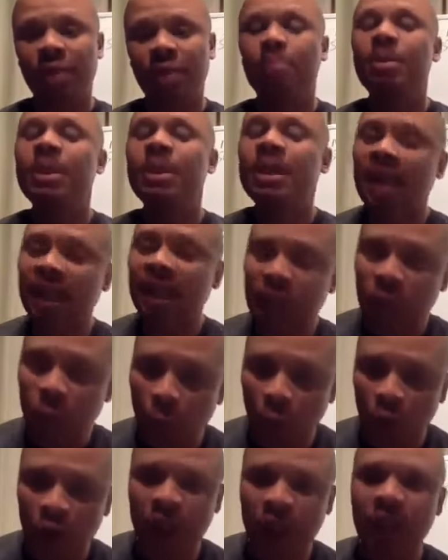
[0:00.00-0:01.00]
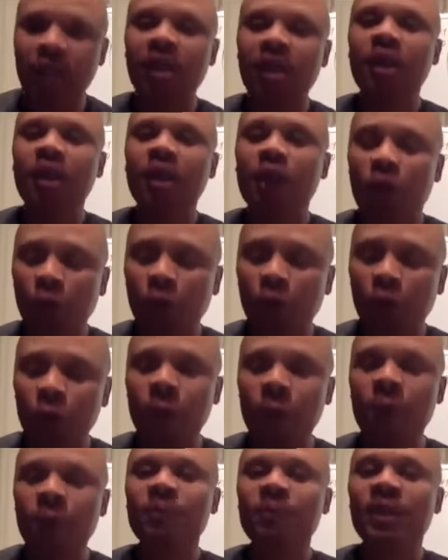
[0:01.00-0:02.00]
Because working
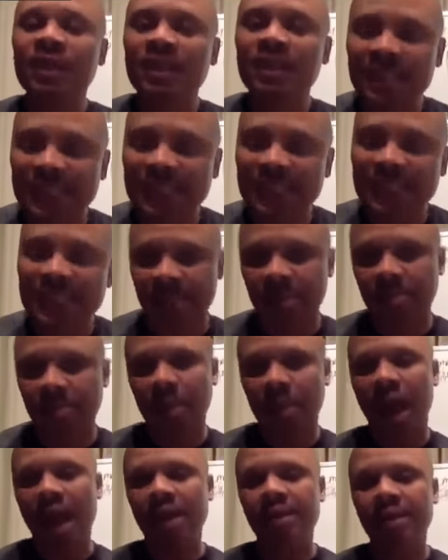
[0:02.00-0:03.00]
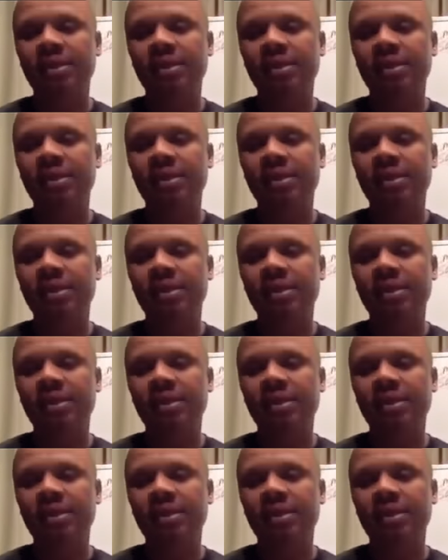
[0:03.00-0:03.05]
through the system, guys.